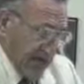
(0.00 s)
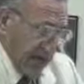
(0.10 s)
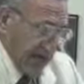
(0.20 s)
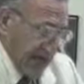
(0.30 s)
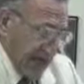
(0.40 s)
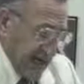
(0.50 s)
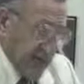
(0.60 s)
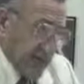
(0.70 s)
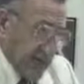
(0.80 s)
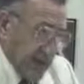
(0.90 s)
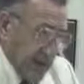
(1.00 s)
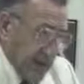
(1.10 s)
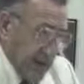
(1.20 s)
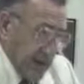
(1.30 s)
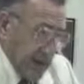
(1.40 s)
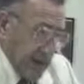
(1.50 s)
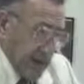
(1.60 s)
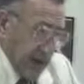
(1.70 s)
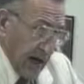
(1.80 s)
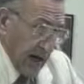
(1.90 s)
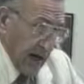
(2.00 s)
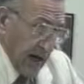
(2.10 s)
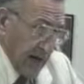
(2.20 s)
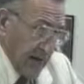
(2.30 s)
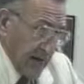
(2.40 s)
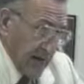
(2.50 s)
last day, the harlot,